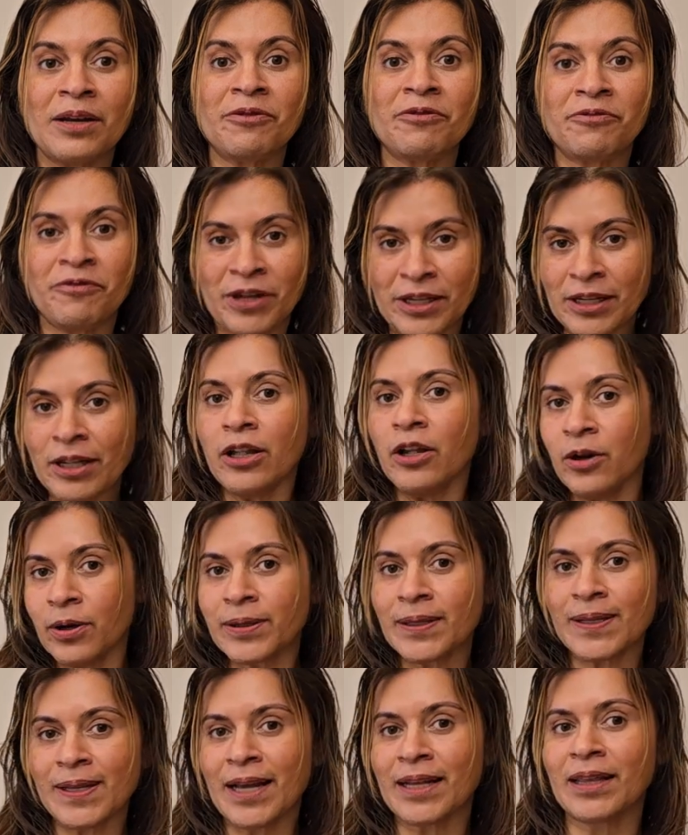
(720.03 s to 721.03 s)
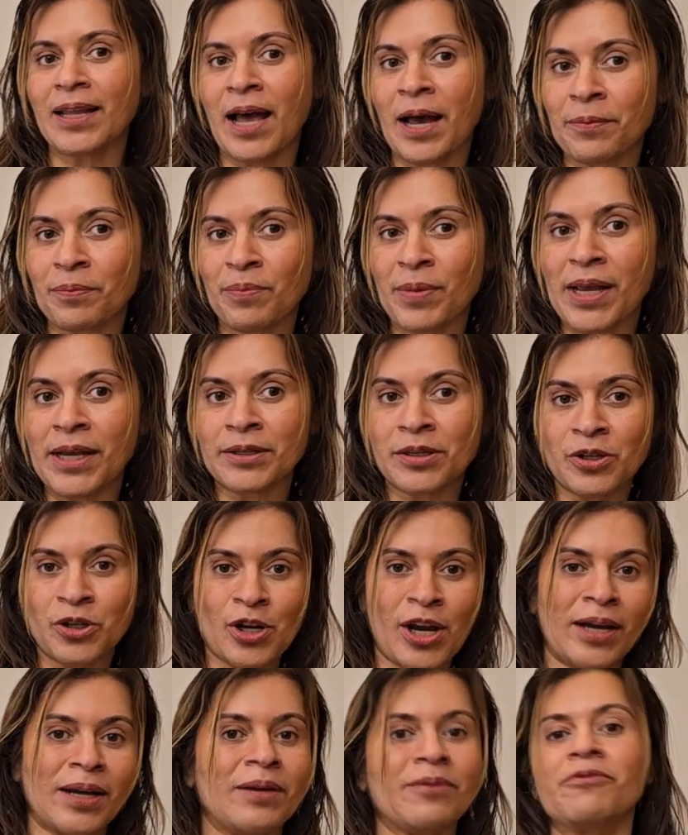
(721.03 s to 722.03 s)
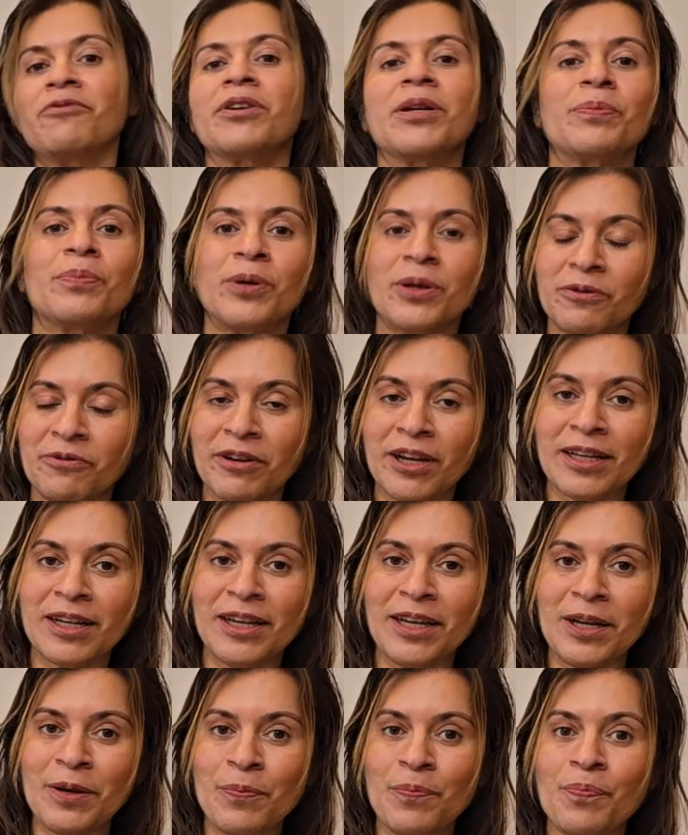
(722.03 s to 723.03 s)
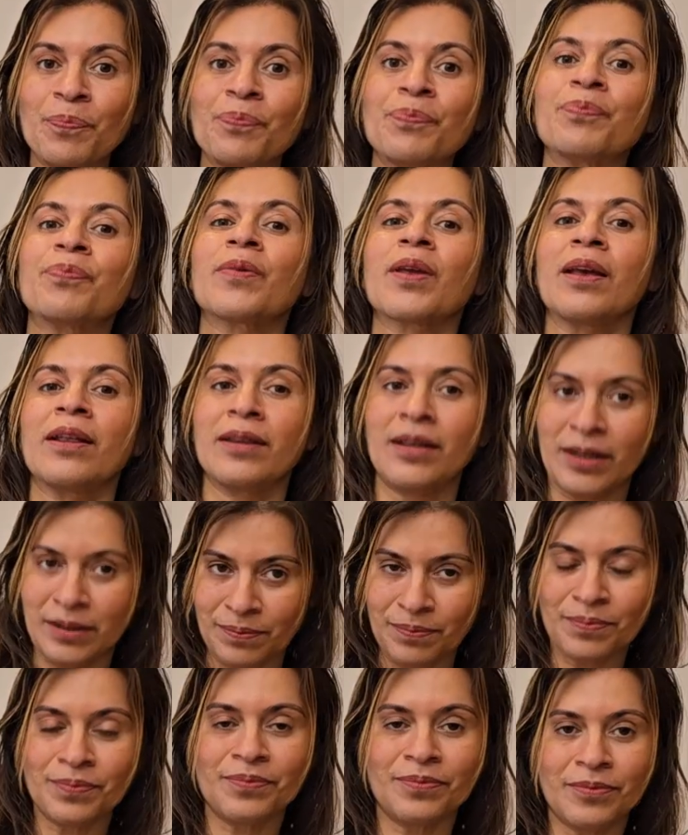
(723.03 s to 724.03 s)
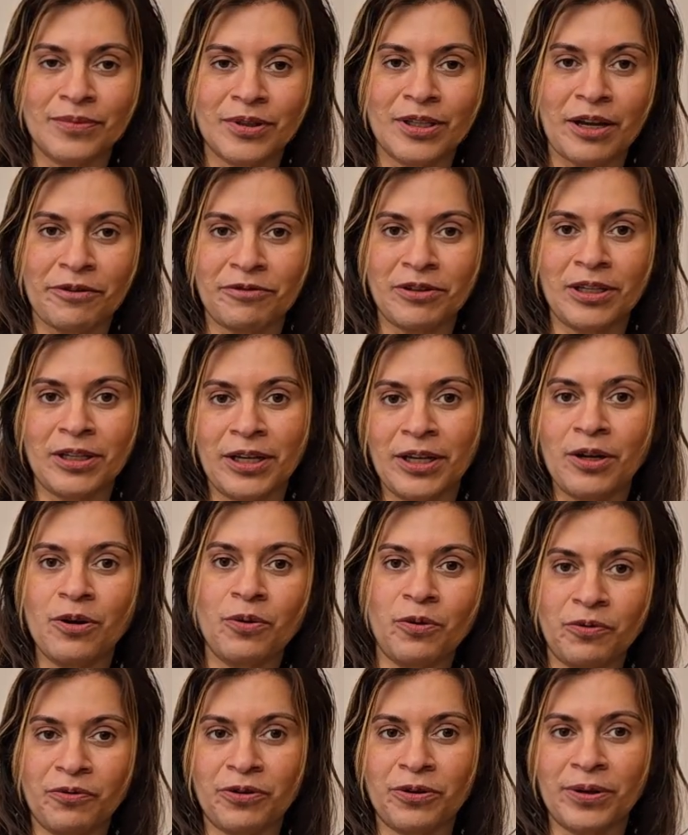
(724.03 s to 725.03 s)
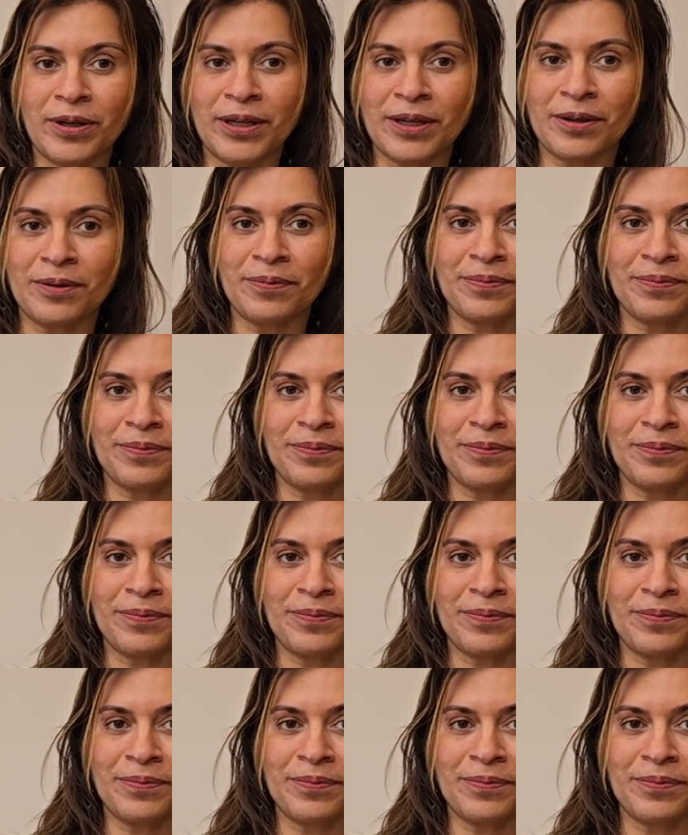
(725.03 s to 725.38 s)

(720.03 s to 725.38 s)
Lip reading: if it looks like that makes the jacket fit perfectly, then definitely go for it.